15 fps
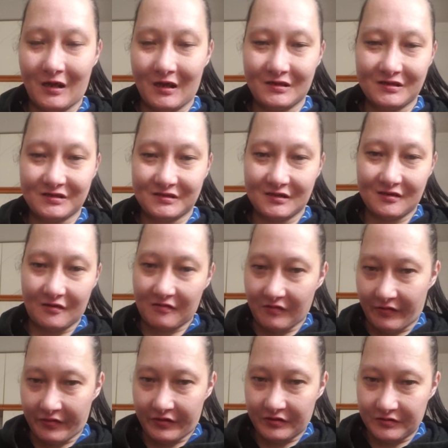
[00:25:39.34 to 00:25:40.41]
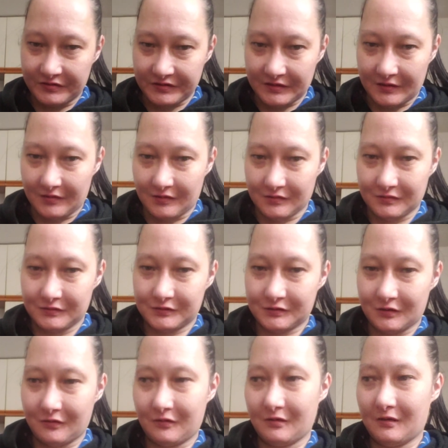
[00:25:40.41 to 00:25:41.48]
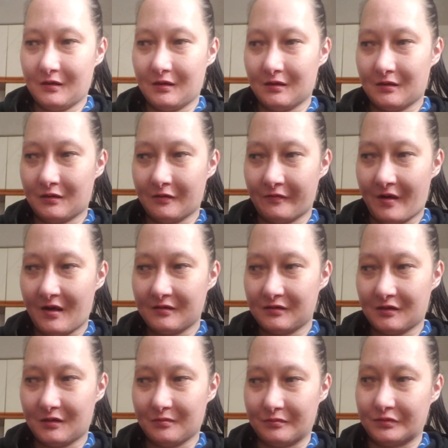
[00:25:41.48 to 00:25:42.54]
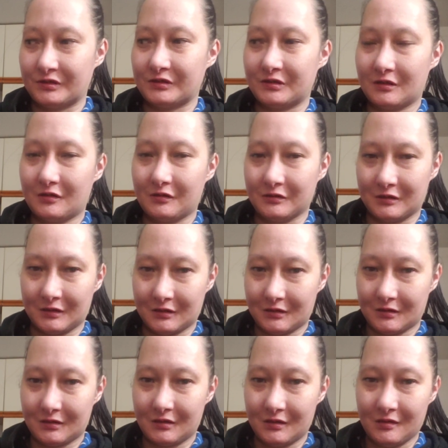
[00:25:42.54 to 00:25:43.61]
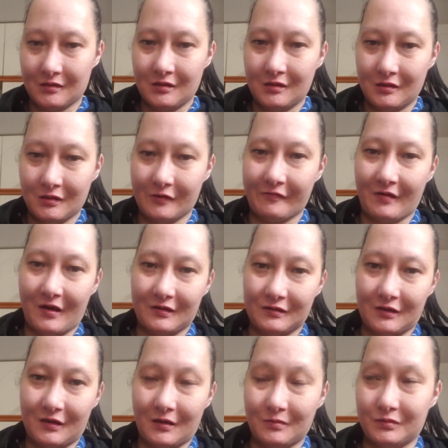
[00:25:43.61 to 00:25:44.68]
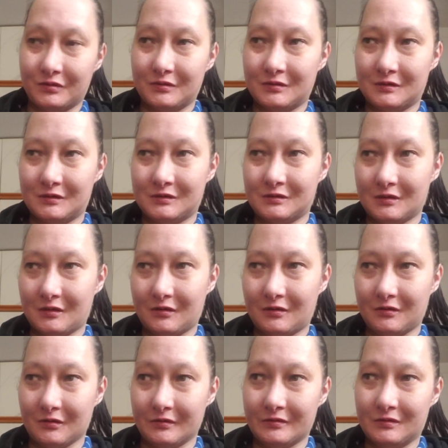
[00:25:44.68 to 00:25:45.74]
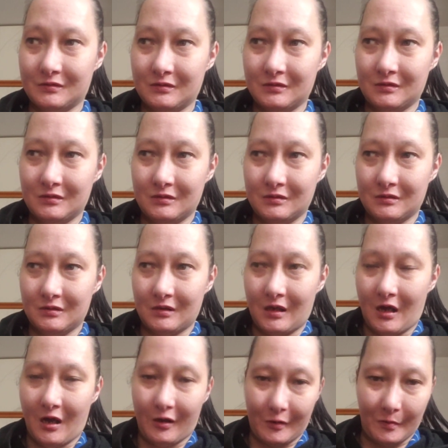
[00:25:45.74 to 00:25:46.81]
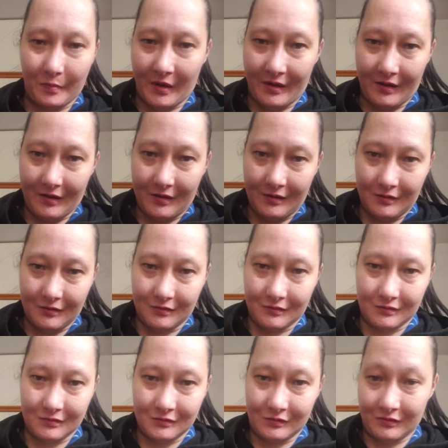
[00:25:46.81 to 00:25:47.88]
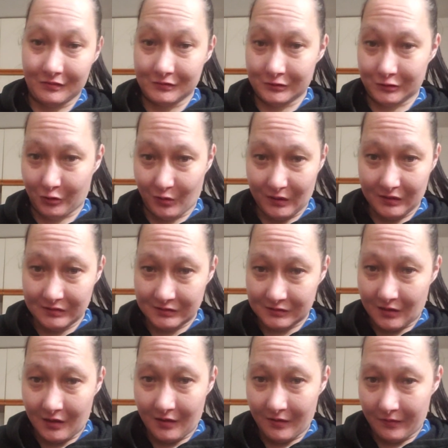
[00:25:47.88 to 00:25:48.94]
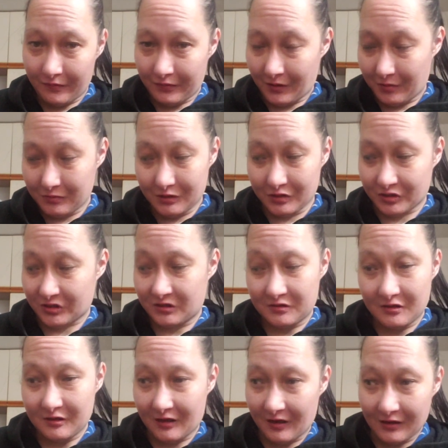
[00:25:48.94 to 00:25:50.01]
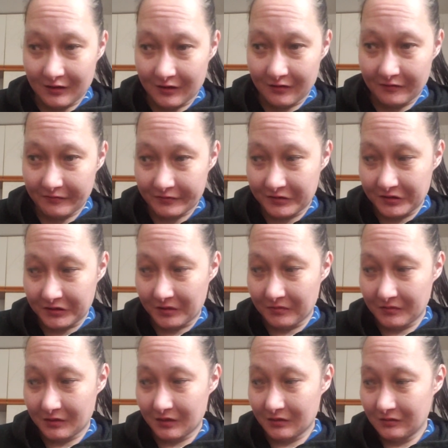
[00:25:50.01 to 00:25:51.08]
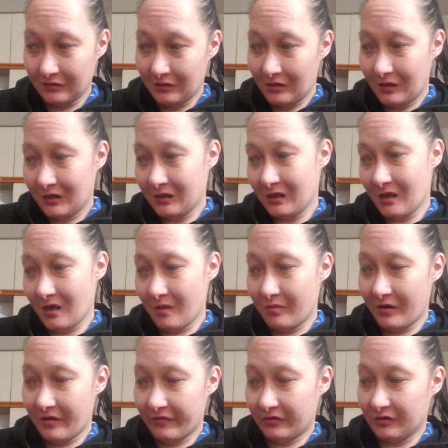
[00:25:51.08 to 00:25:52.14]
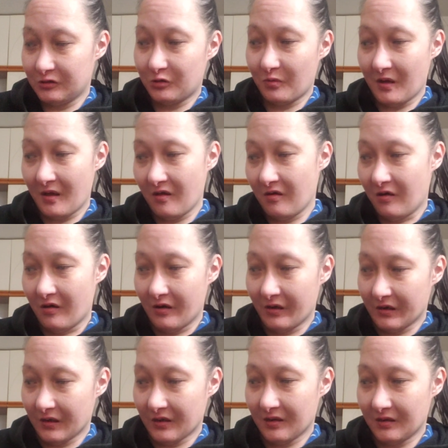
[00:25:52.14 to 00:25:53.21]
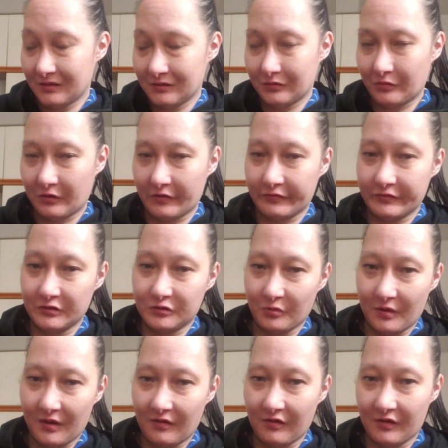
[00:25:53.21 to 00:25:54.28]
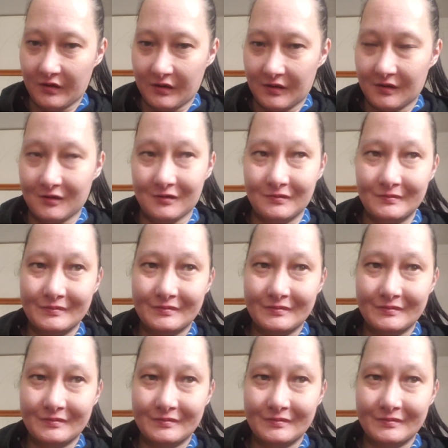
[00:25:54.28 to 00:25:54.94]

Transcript: I just did that on Thursday. So, like, the fact that I'm still here, the fact that I'm still out of bed and, doing stuff, I mean, shouldn't that count for something? Yeah, but if you dwell on it, well, if you dwell on it,